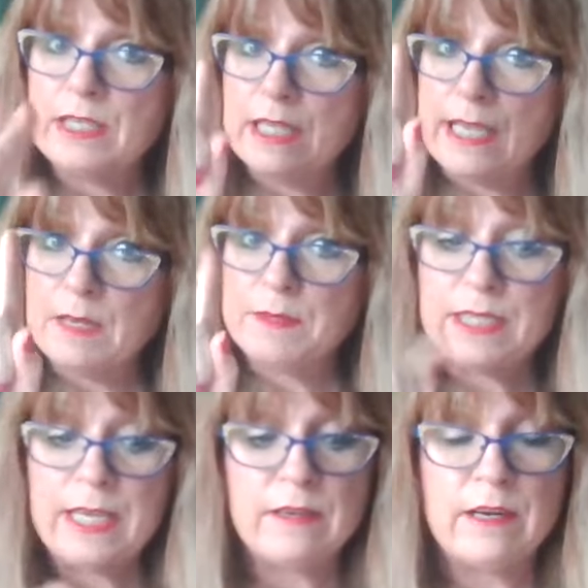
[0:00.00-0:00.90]
because like i'm
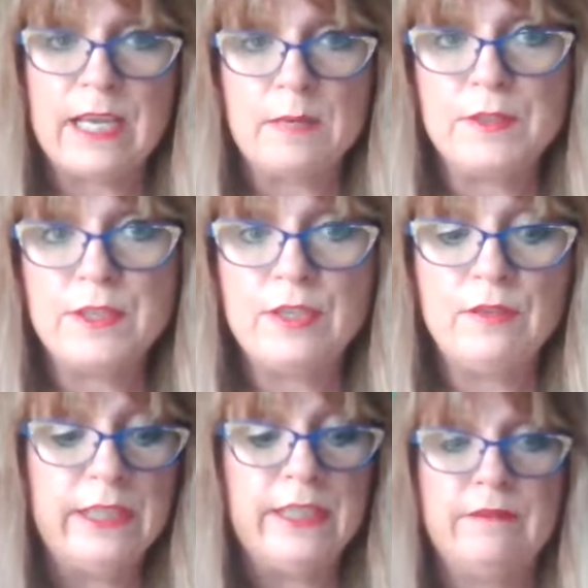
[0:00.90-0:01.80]
saying our animals
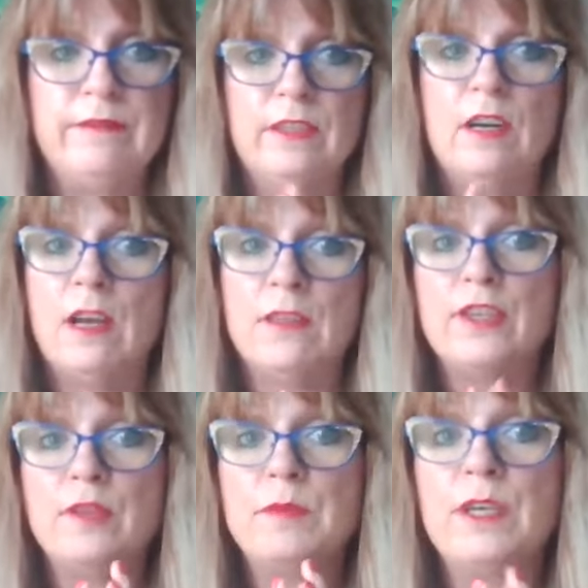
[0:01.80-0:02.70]
do leave on the
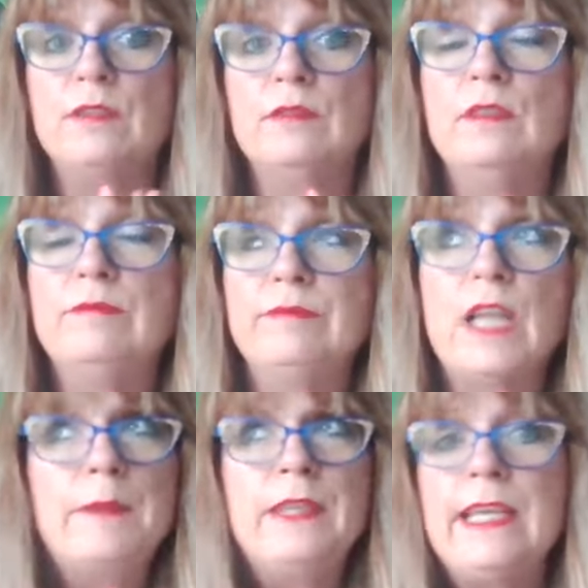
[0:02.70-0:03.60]
new moon.
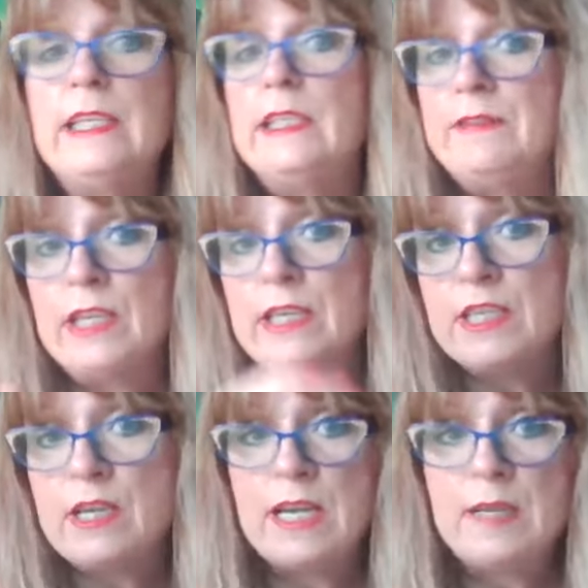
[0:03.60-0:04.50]
I mean, they can leave at
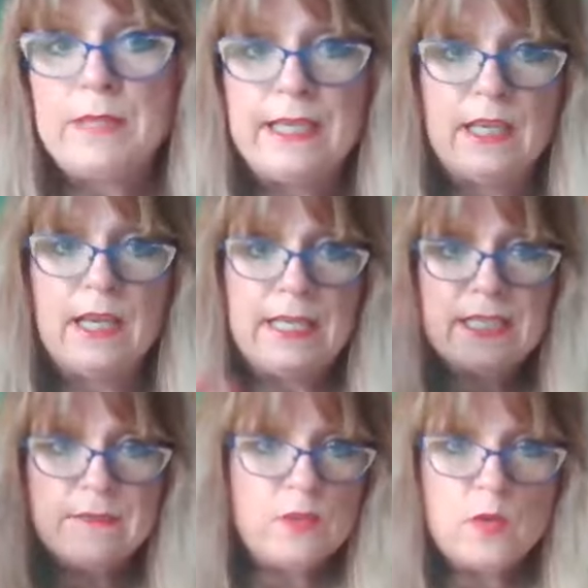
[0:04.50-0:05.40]
any time, like
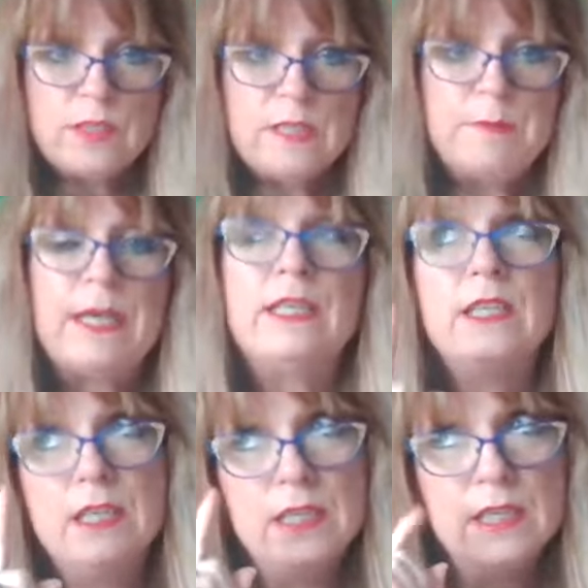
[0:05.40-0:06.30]
us, of course, but
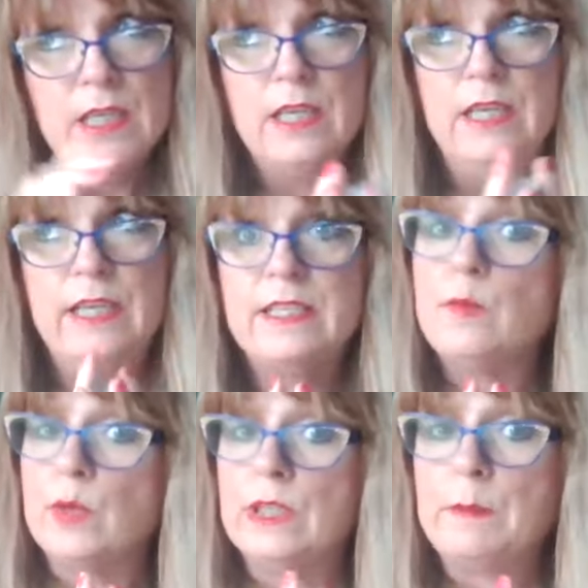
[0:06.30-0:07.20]
it's
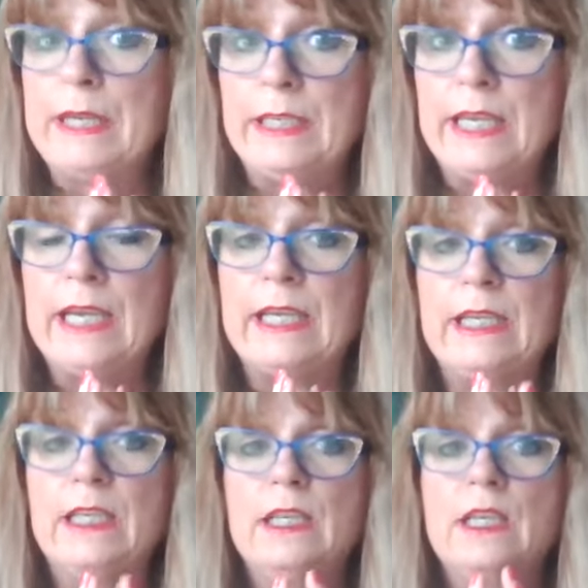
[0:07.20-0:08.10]
a really big
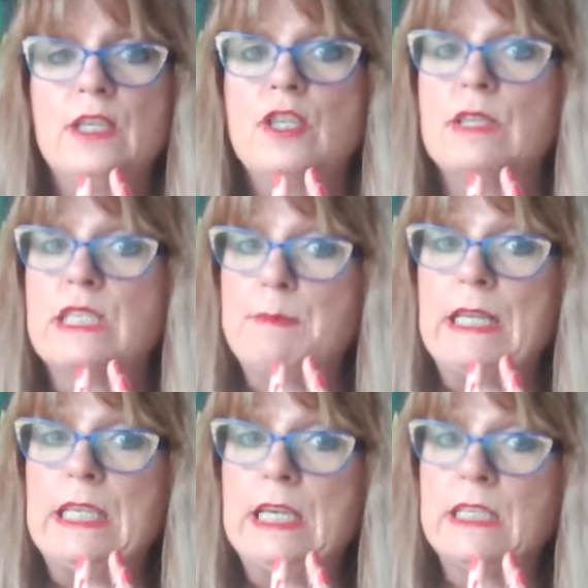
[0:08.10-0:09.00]
day. So
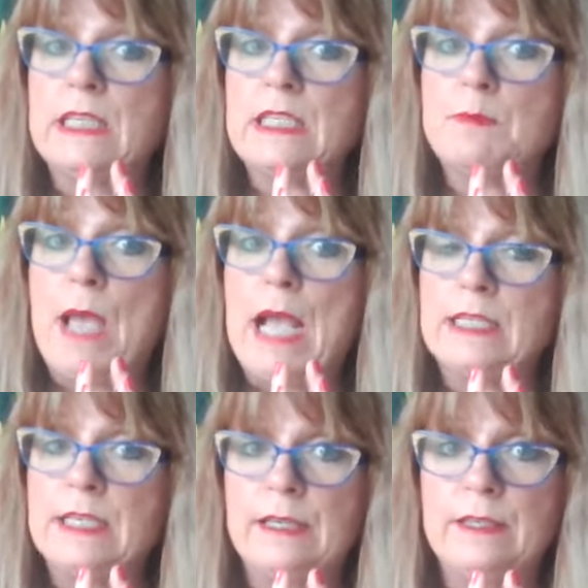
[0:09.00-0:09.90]
expect the
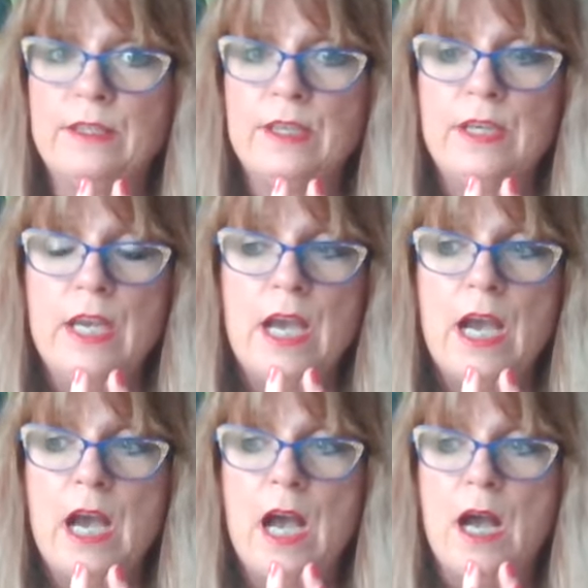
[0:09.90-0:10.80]
unexpected.
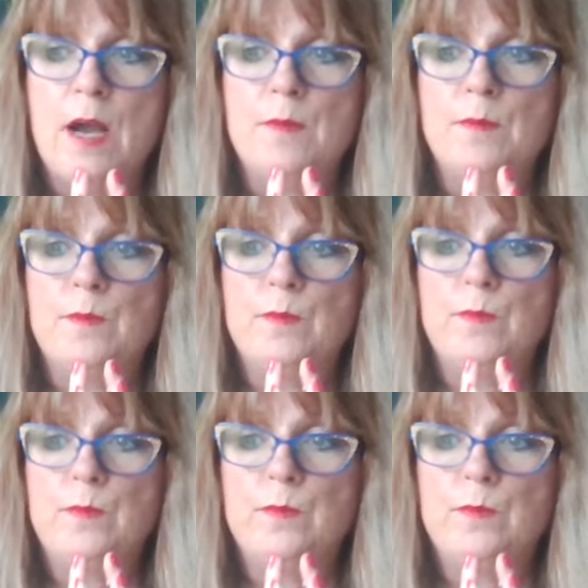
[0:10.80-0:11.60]
Um,